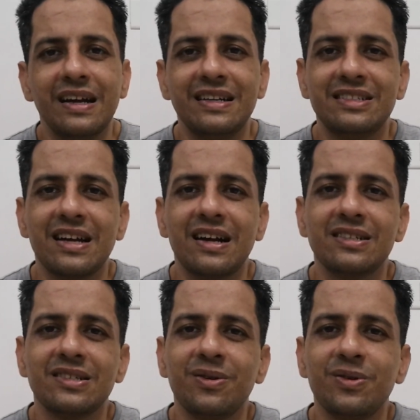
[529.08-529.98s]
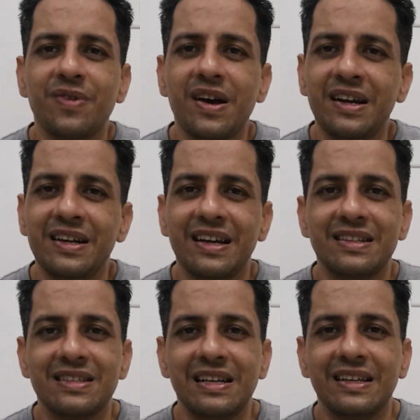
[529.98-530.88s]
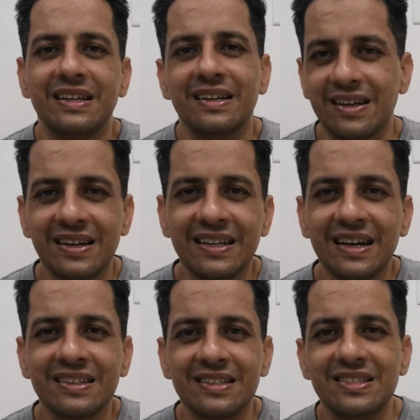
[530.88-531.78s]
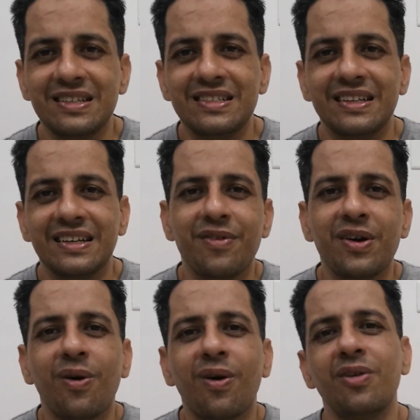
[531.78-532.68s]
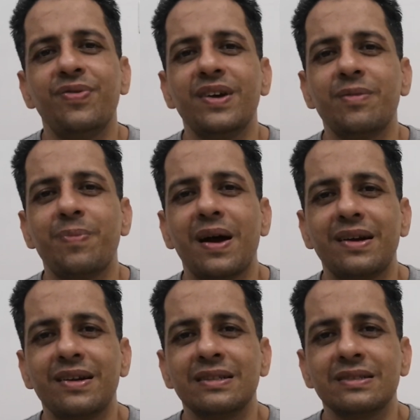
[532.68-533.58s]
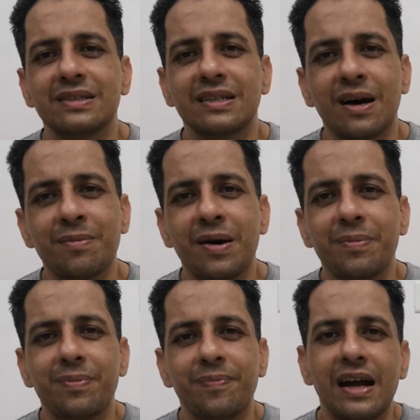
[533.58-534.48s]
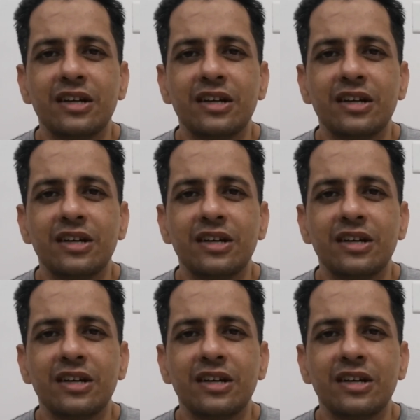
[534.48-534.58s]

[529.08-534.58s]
It starts out very intensely, the running and the chasing, when all fear patterns come up,